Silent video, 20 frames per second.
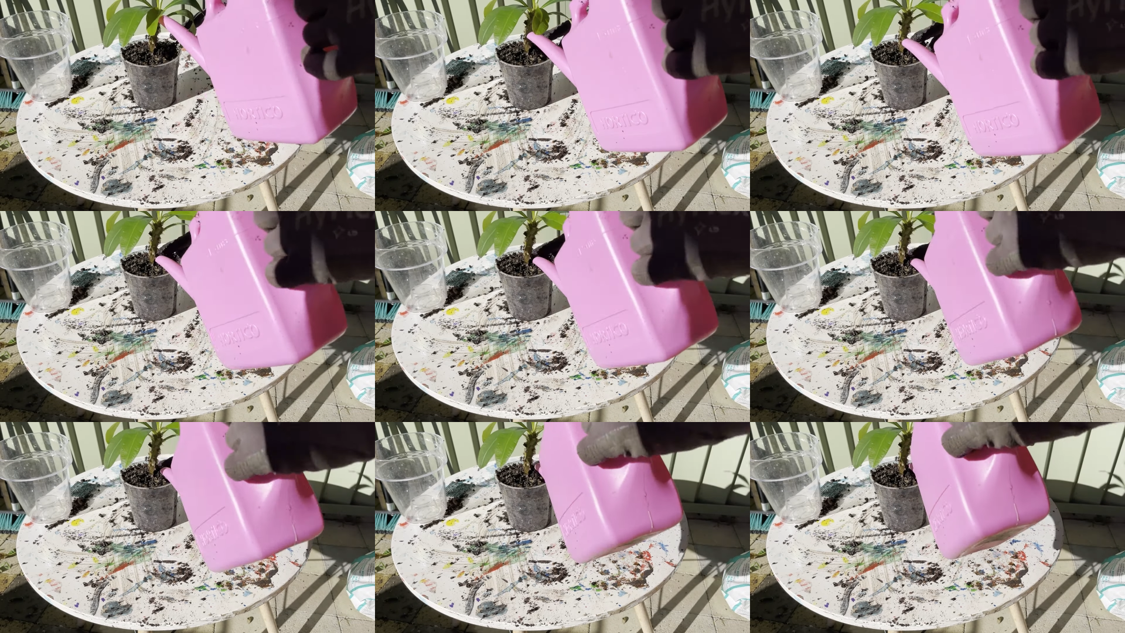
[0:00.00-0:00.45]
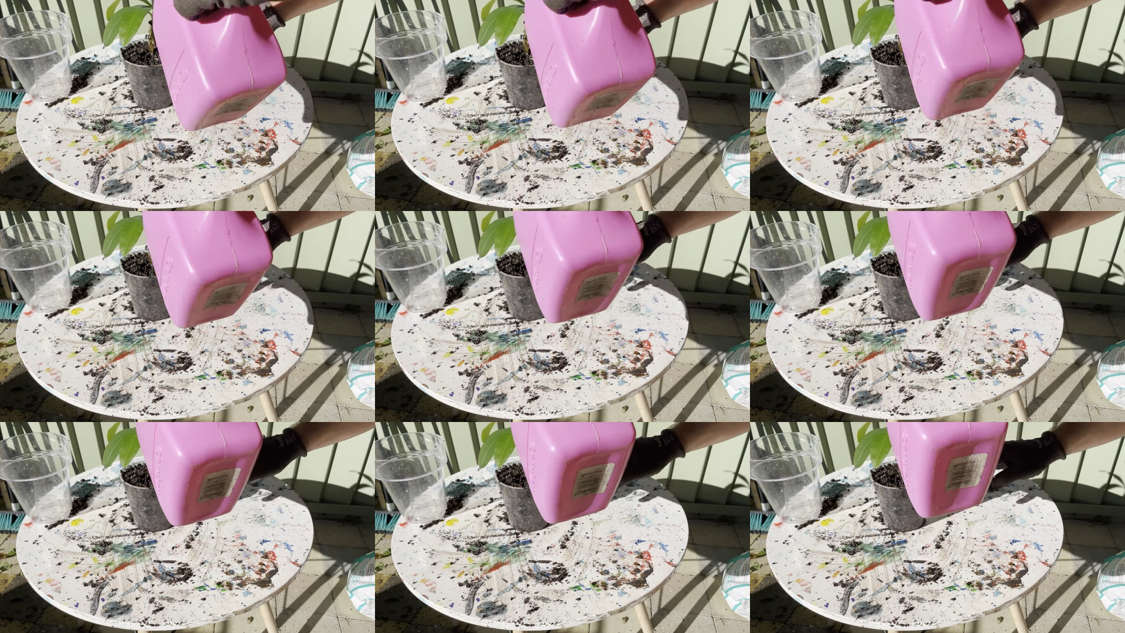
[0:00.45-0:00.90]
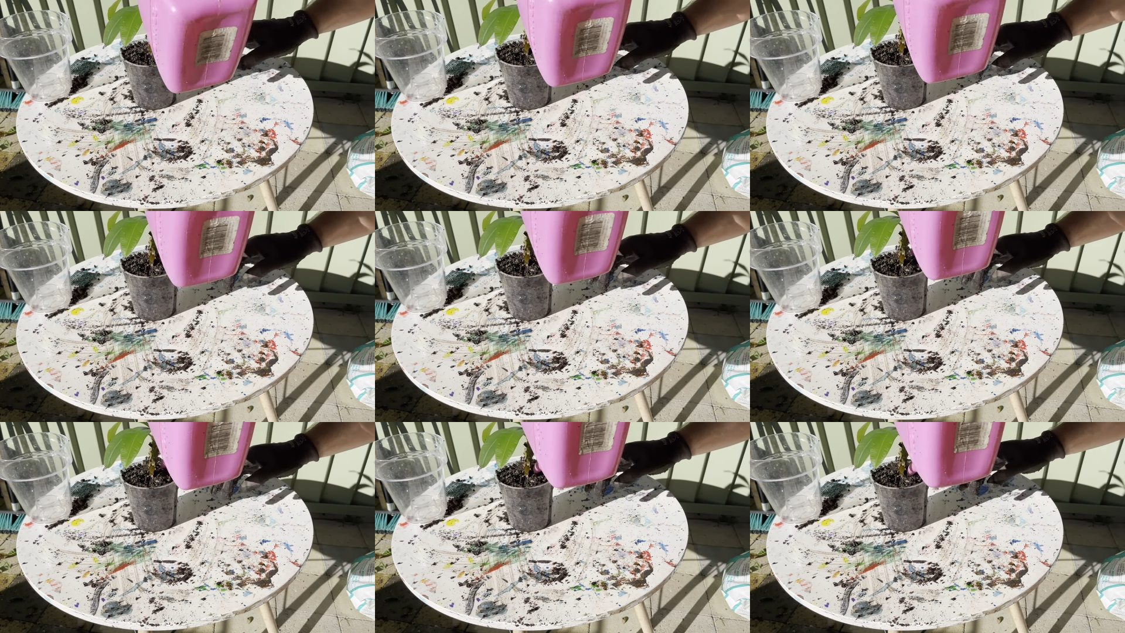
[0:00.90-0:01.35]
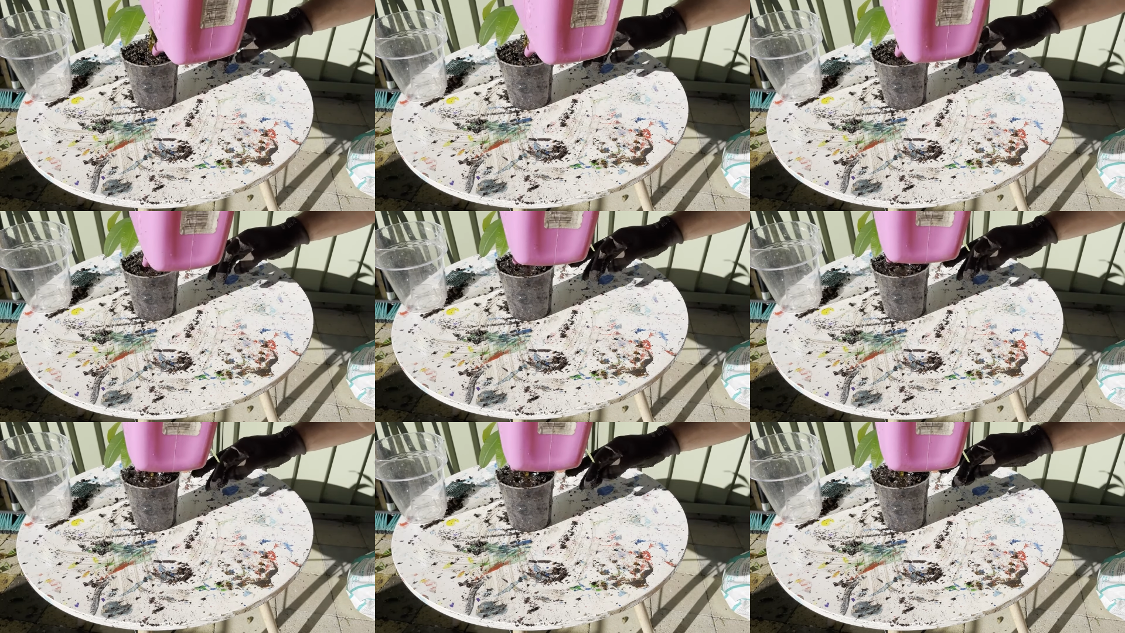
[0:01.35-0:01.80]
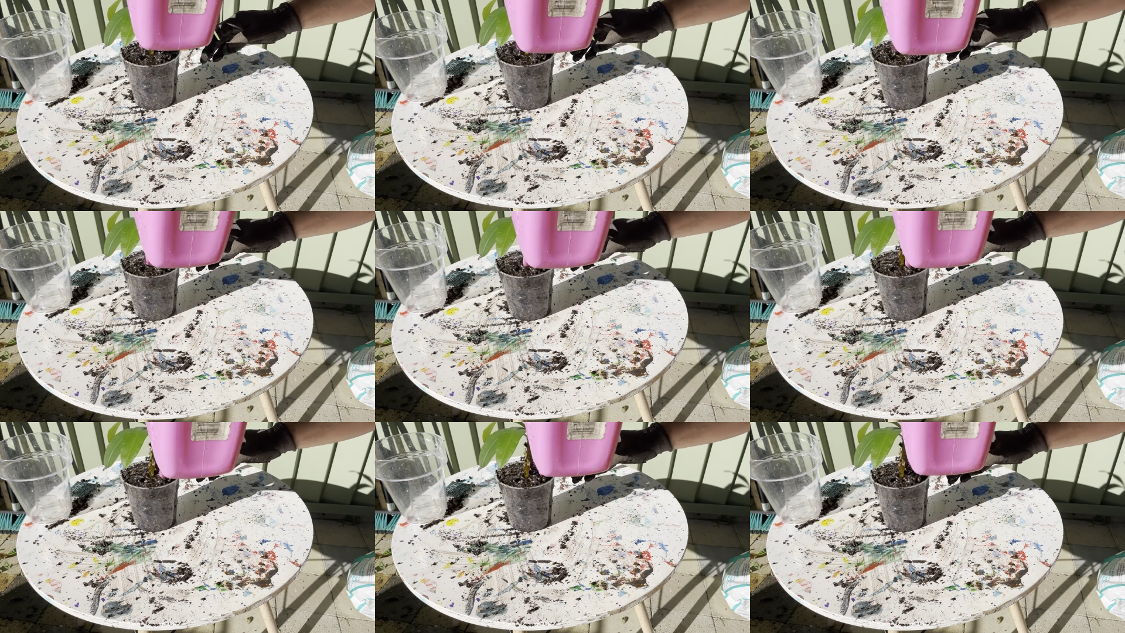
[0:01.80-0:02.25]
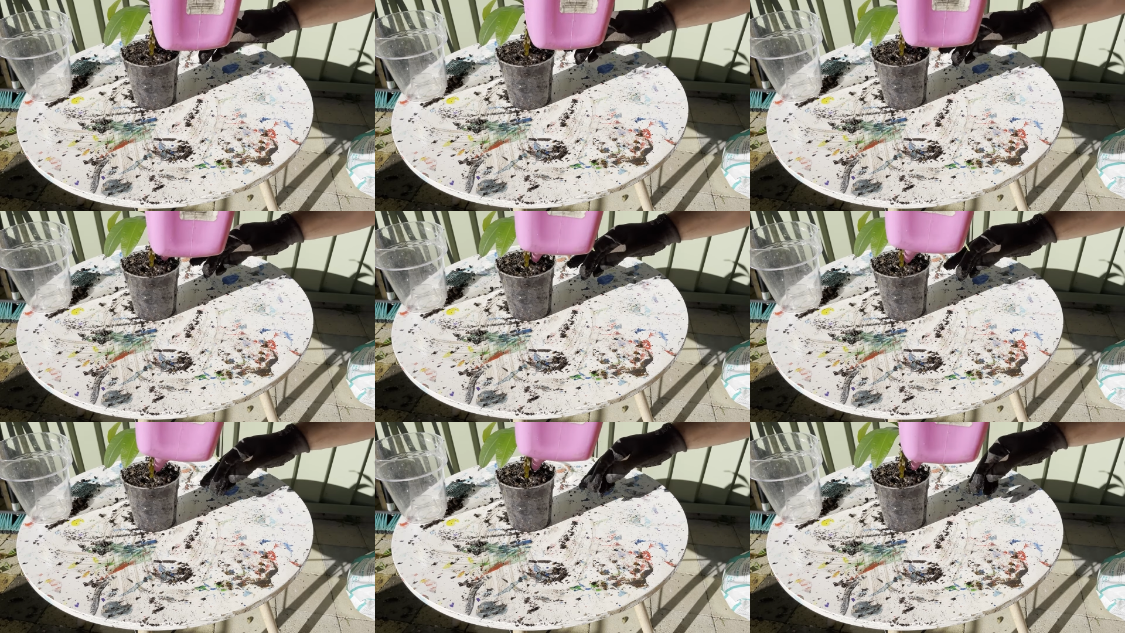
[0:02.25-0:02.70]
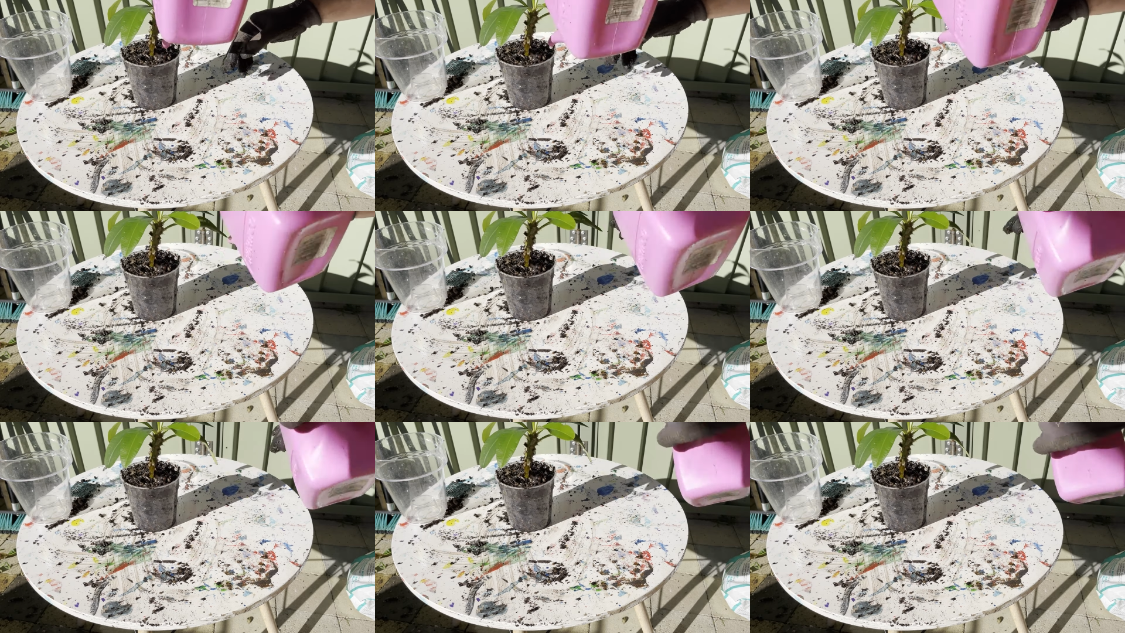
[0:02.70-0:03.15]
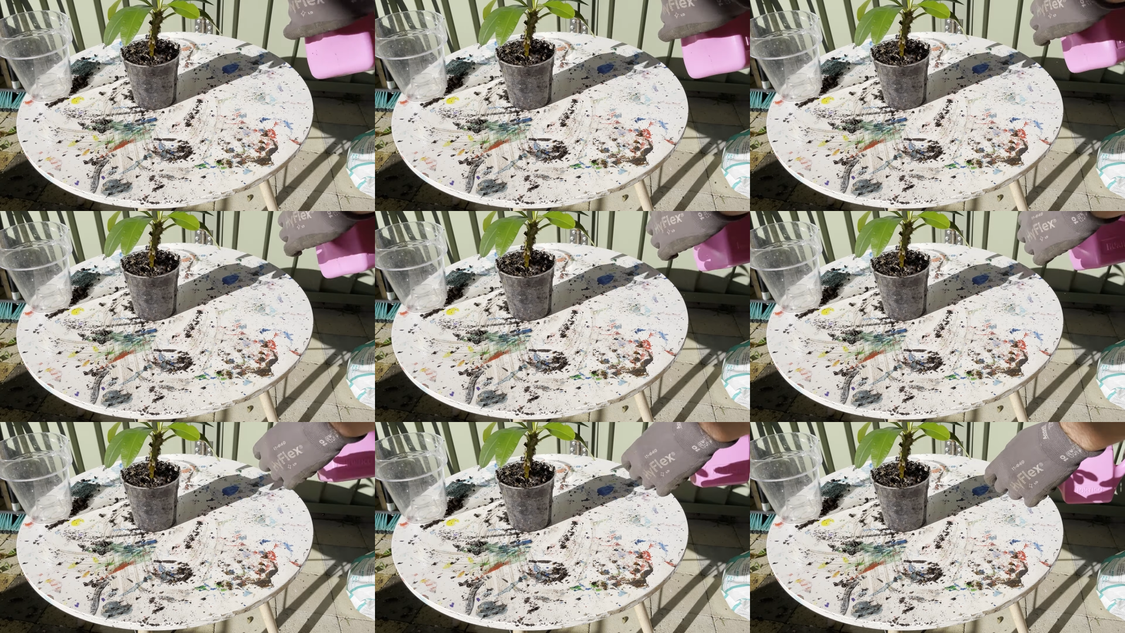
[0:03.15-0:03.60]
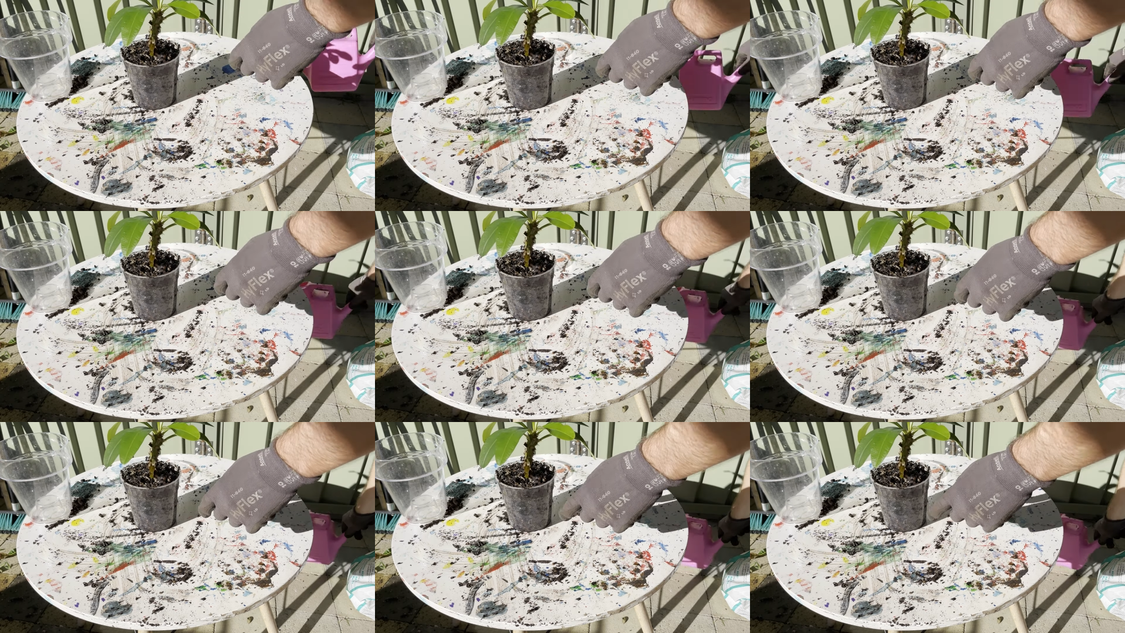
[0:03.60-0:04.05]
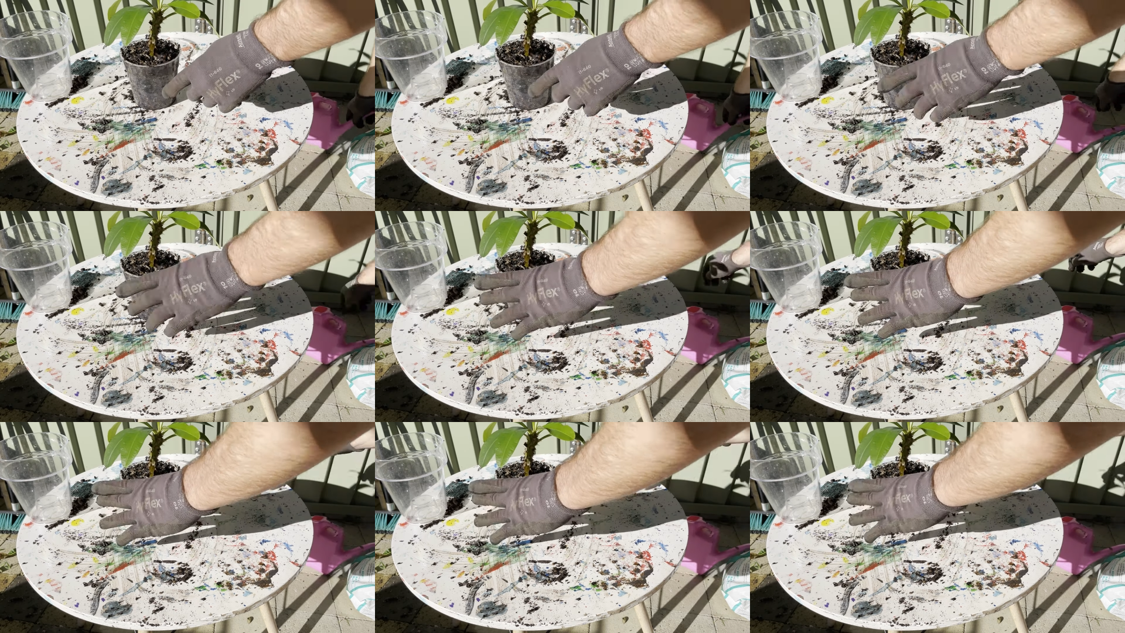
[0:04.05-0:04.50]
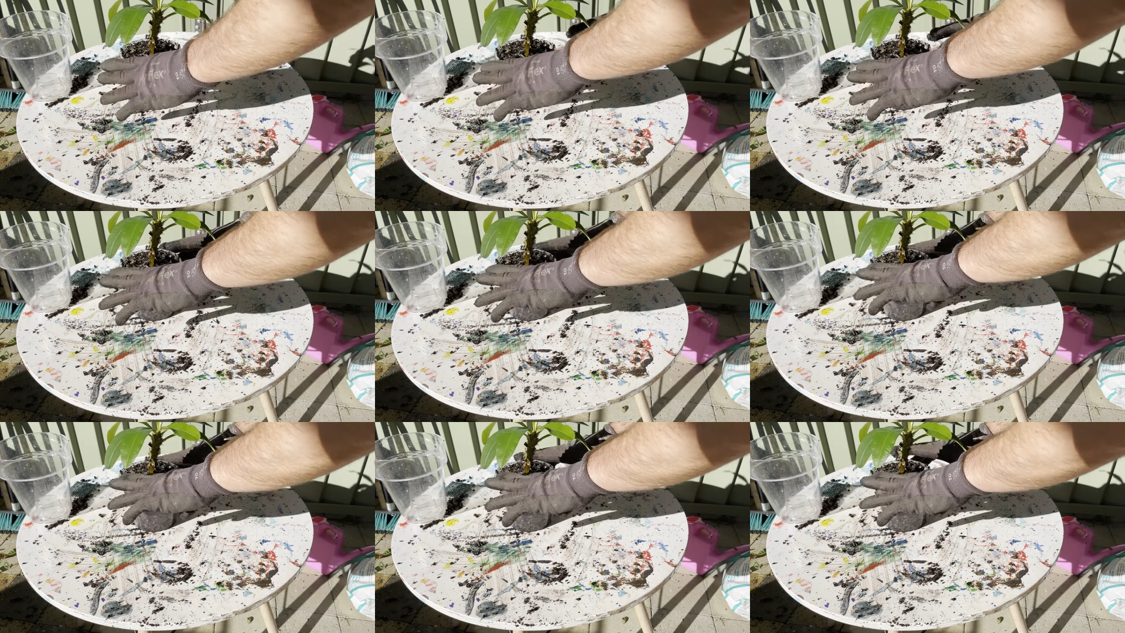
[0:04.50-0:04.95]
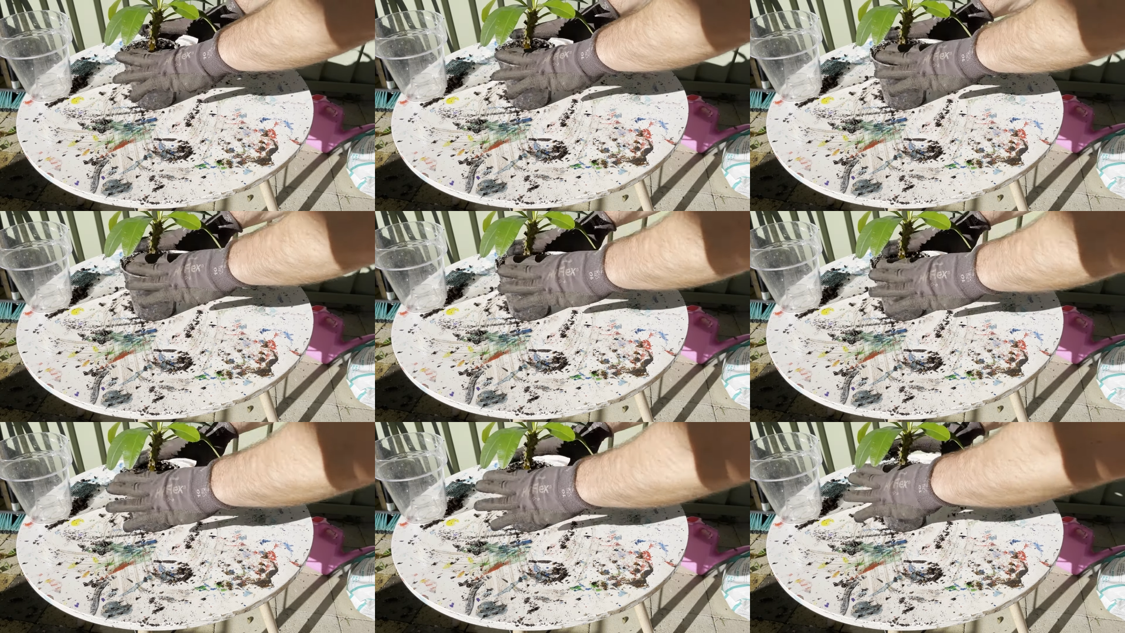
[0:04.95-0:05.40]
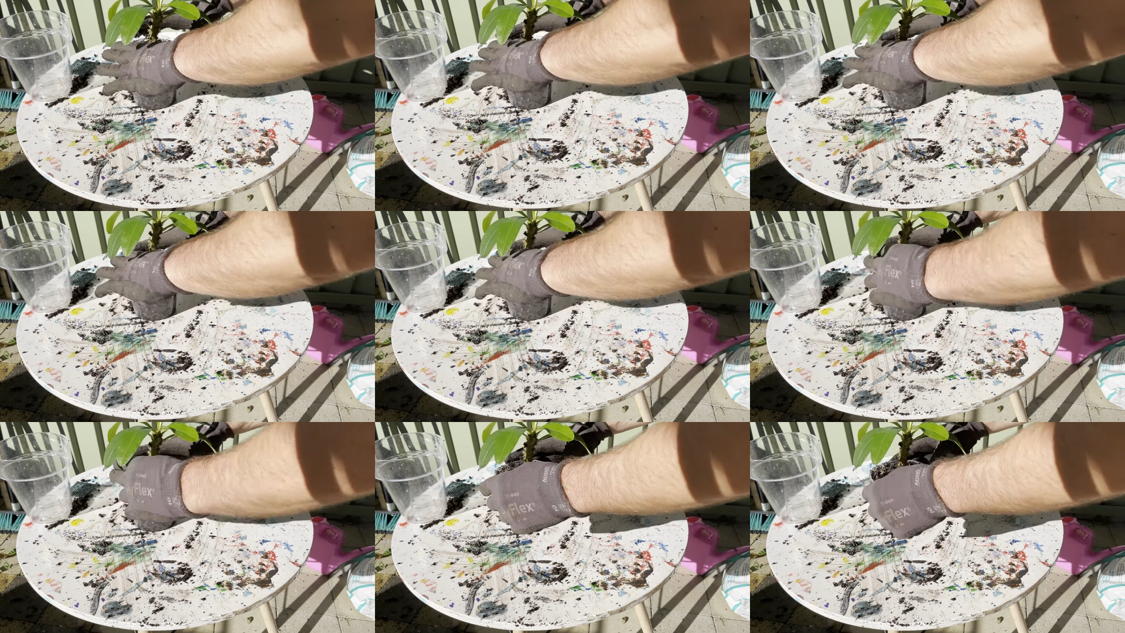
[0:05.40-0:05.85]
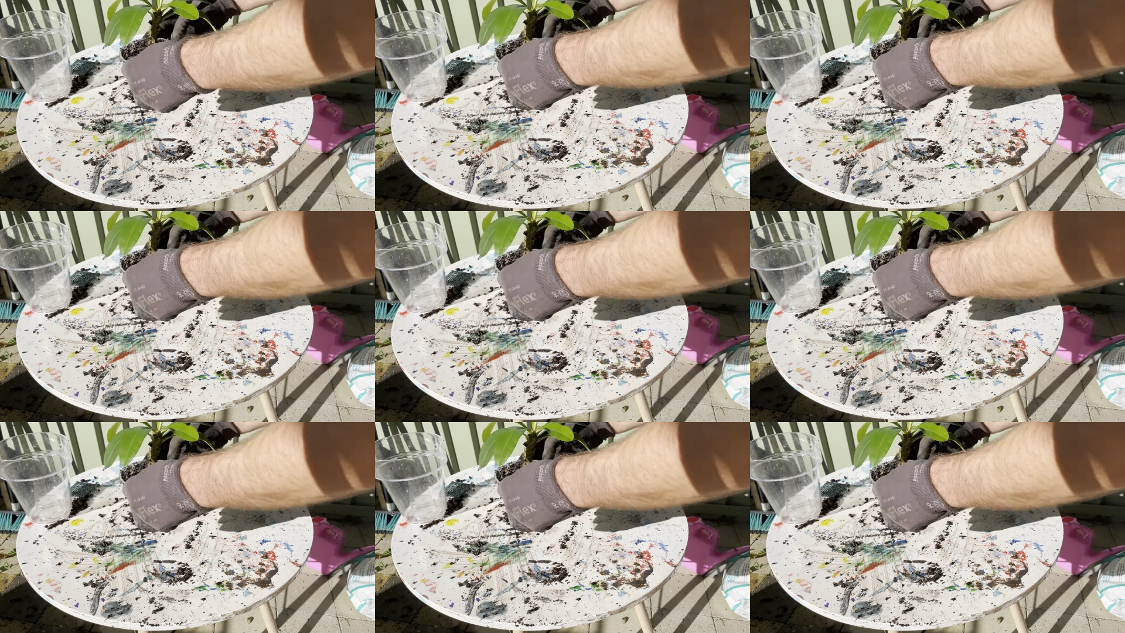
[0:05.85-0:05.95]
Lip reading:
Nobody's mouth can be seen.